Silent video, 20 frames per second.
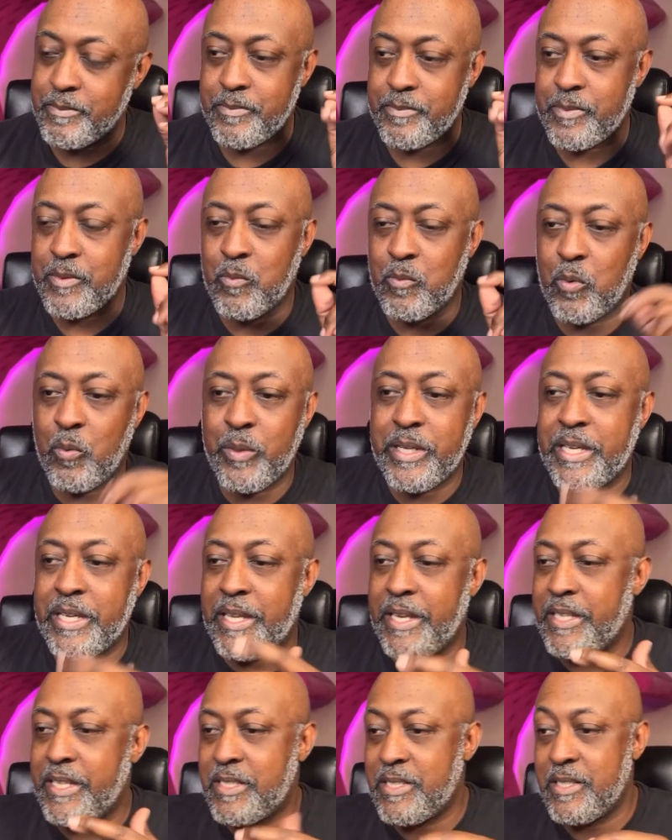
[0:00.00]
when we get
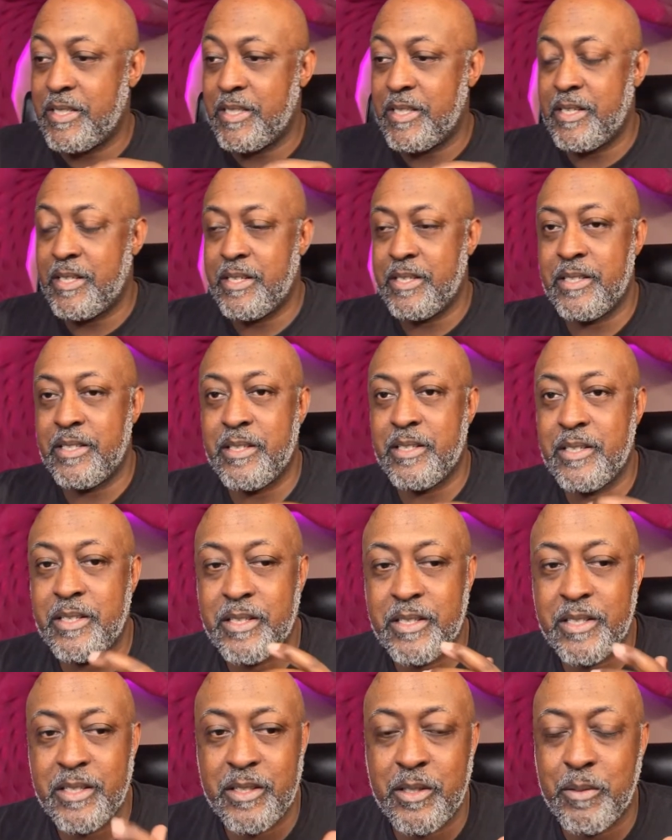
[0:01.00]
into
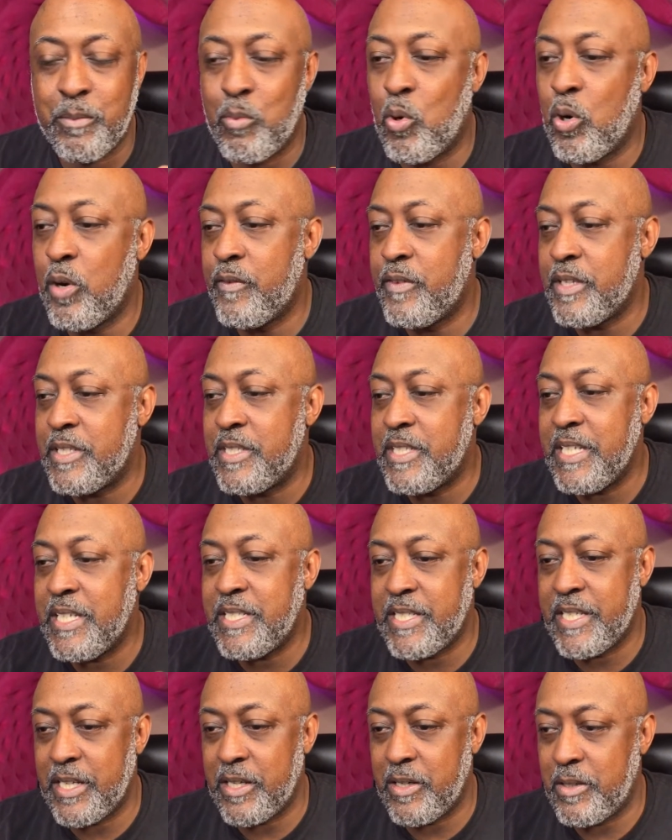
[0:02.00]
the more of the
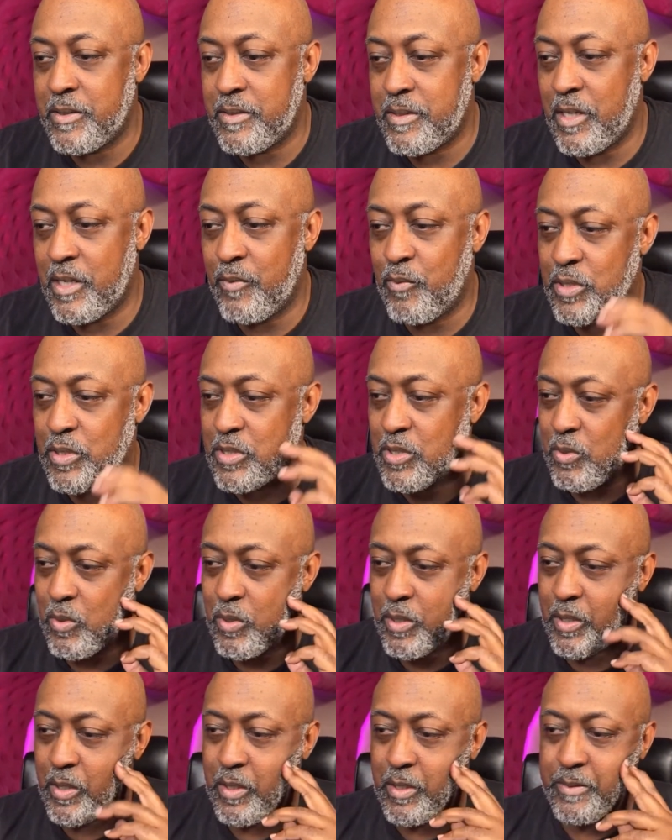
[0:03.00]
detail of what's going on.